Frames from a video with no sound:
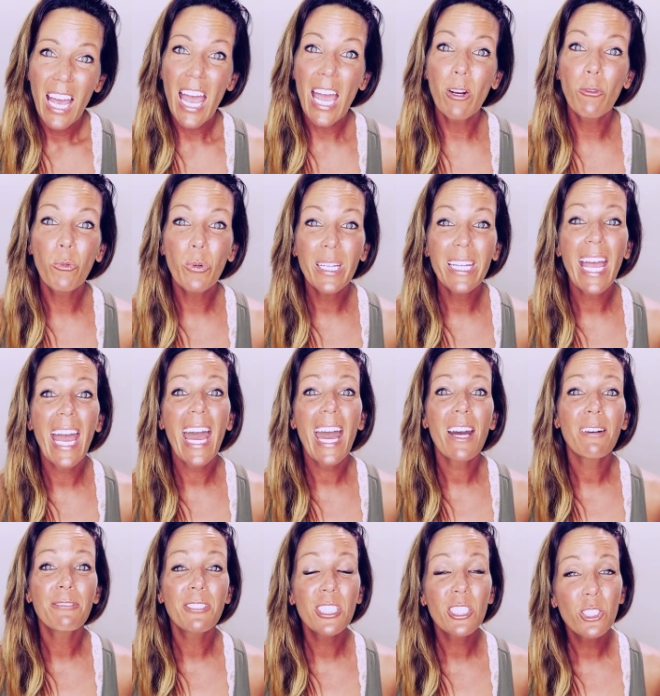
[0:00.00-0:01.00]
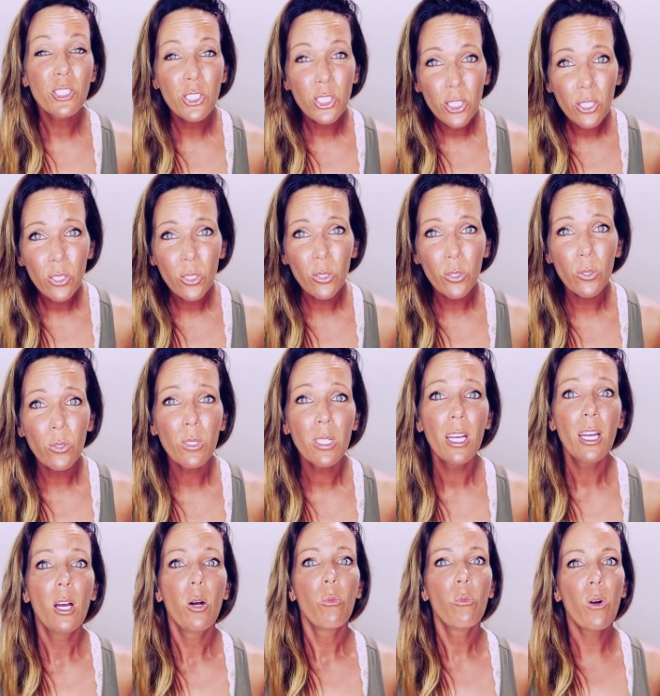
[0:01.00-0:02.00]
And we have to do
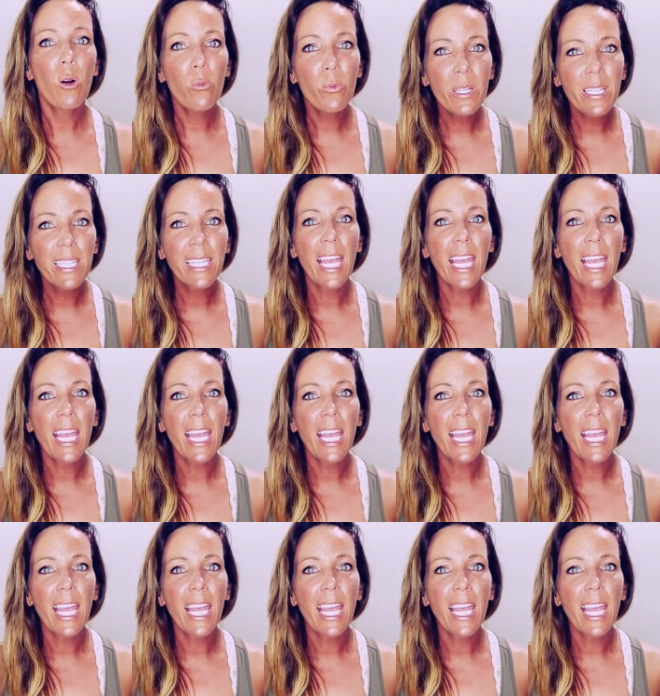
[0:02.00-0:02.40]
what we